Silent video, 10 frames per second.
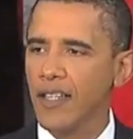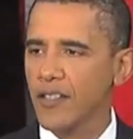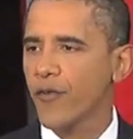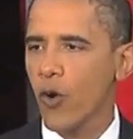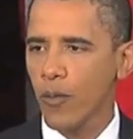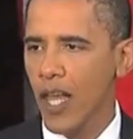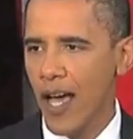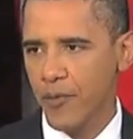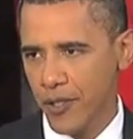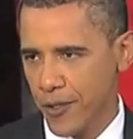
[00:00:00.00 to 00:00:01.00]
these affordable
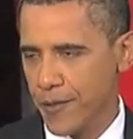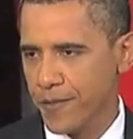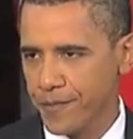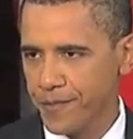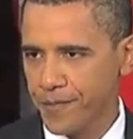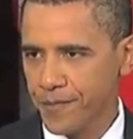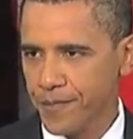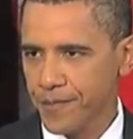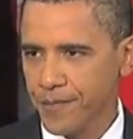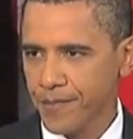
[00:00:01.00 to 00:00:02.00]
options,
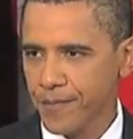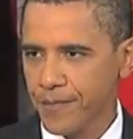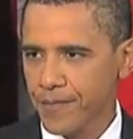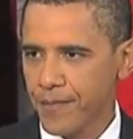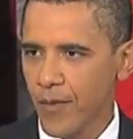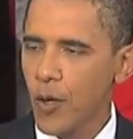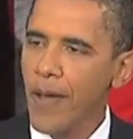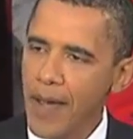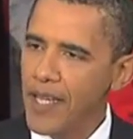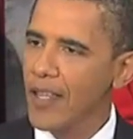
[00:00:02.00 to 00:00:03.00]
there
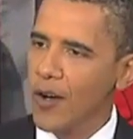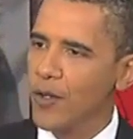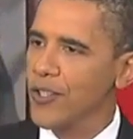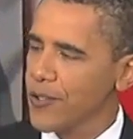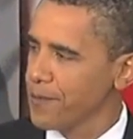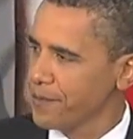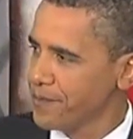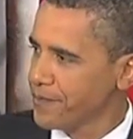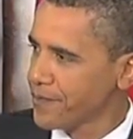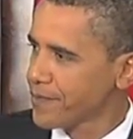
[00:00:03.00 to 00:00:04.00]
may be those,
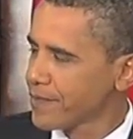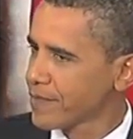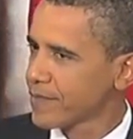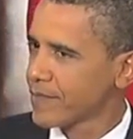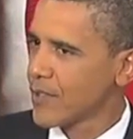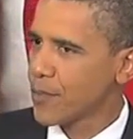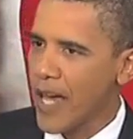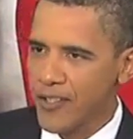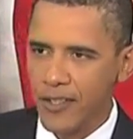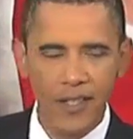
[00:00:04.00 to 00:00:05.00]

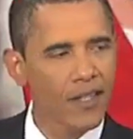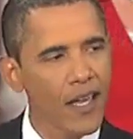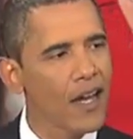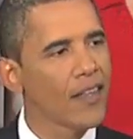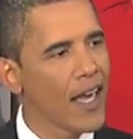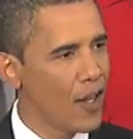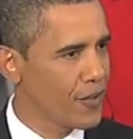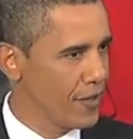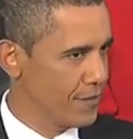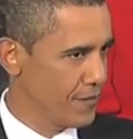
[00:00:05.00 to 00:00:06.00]
especially the young and the
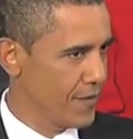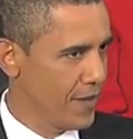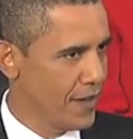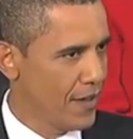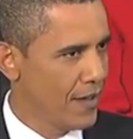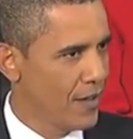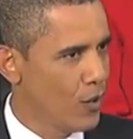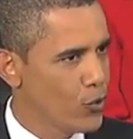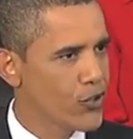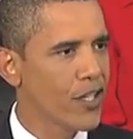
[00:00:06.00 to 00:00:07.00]
healthy,
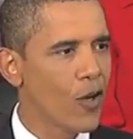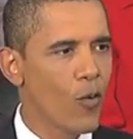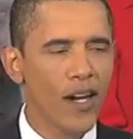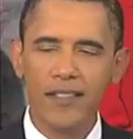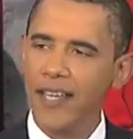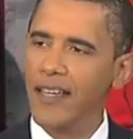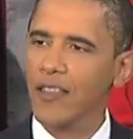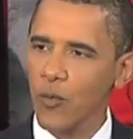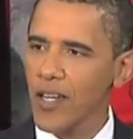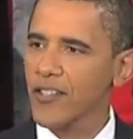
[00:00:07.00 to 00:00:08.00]
who still want to take
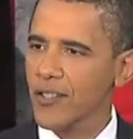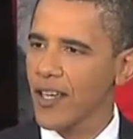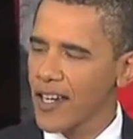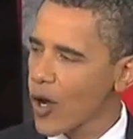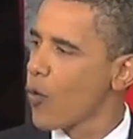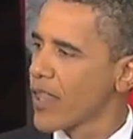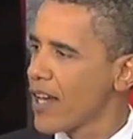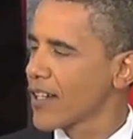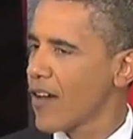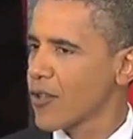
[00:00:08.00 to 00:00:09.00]
the risk and go
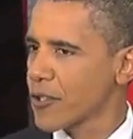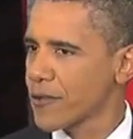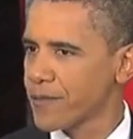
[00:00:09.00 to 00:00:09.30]
without coverage.